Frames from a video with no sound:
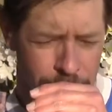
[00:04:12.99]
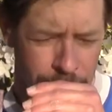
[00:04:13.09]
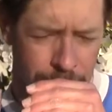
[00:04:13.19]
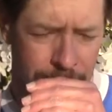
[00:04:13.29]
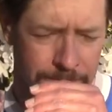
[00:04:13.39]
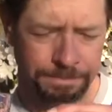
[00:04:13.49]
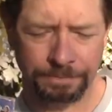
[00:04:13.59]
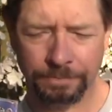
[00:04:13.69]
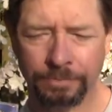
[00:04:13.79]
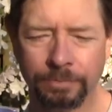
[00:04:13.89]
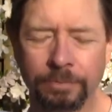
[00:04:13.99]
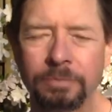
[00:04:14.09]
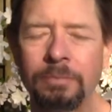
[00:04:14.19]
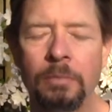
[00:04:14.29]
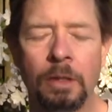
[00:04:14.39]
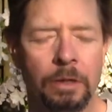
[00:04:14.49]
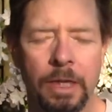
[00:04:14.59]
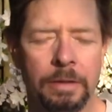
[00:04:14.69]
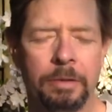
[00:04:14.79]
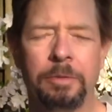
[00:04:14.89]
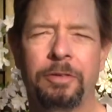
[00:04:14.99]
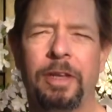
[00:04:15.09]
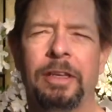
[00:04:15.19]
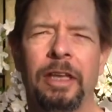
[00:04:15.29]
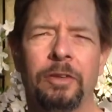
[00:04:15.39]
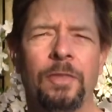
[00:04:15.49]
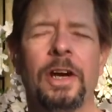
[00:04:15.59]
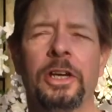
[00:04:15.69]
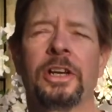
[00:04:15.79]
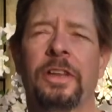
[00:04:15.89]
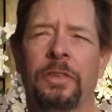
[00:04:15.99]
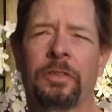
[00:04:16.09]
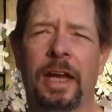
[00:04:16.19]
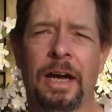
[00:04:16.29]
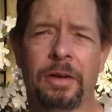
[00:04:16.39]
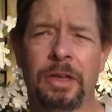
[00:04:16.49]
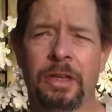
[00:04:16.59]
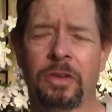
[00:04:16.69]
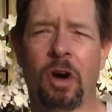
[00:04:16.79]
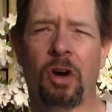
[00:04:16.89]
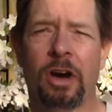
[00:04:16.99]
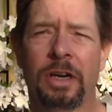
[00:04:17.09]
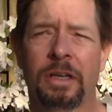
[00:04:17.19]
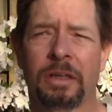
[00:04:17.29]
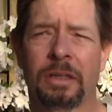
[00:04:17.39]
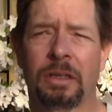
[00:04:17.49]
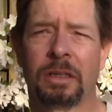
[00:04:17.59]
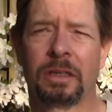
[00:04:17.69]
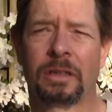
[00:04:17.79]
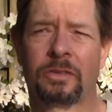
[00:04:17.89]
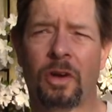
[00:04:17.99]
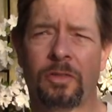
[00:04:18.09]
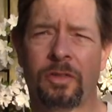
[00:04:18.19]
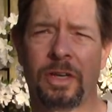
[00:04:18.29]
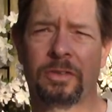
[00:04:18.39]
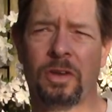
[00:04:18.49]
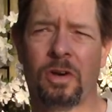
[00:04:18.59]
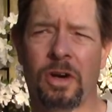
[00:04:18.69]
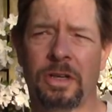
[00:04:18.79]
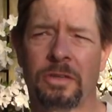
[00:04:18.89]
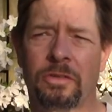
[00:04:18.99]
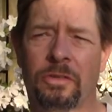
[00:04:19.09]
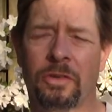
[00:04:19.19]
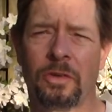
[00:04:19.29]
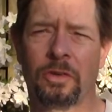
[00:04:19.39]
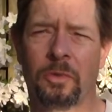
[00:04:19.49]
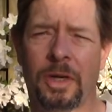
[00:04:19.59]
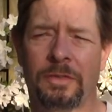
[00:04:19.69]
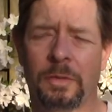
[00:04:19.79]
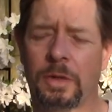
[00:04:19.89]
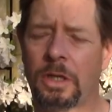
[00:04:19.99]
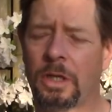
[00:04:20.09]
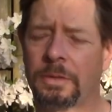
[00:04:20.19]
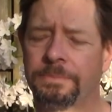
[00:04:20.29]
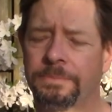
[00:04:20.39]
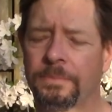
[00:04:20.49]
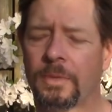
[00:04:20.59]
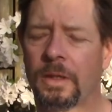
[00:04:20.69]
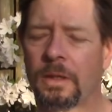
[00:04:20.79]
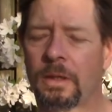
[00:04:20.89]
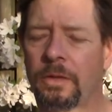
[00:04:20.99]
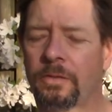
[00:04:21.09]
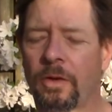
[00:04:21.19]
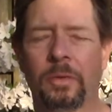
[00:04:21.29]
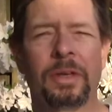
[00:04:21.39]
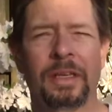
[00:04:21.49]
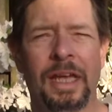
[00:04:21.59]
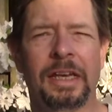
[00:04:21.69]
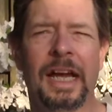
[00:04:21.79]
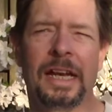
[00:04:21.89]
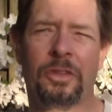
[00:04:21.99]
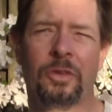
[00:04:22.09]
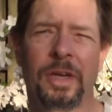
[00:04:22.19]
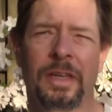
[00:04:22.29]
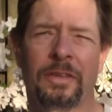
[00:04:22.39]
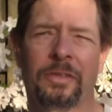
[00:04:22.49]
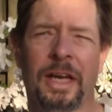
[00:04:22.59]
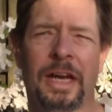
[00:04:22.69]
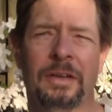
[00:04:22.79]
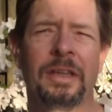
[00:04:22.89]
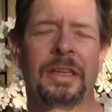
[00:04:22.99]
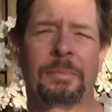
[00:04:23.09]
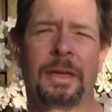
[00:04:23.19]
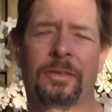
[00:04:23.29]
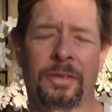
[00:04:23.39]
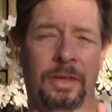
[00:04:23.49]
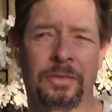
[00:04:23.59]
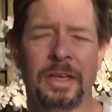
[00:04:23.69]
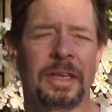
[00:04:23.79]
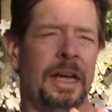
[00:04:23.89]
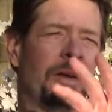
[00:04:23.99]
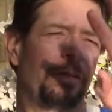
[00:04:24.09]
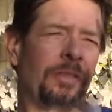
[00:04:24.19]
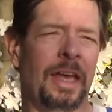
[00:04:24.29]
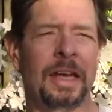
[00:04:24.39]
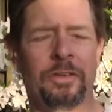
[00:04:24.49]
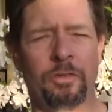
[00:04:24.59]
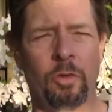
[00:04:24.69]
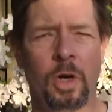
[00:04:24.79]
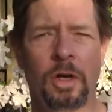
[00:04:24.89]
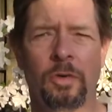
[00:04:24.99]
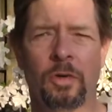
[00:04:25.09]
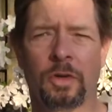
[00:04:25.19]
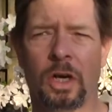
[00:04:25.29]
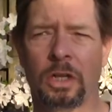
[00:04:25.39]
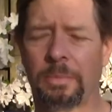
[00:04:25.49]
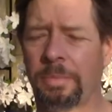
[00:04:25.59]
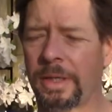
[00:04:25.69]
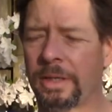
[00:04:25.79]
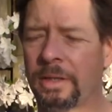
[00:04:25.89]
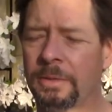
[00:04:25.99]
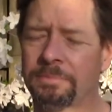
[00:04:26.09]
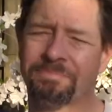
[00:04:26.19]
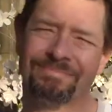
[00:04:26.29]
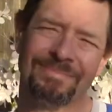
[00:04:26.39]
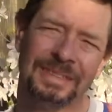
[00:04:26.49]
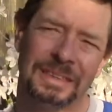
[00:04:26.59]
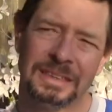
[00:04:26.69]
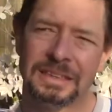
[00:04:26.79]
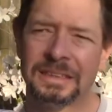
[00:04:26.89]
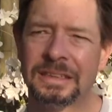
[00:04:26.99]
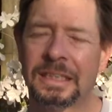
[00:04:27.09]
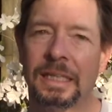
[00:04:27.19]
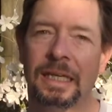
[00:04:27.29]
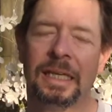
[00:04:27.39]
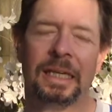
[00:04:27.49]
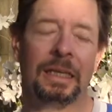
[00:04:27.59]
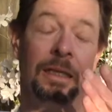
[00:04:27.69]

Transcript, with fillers: okay, let me say, it. it's very good in the style. The hard soft drinks, hard sodas, whatever you want to call it. So yeah, 93 in the style, that makes sense. Now, saying it's a 12 overall in beer, it,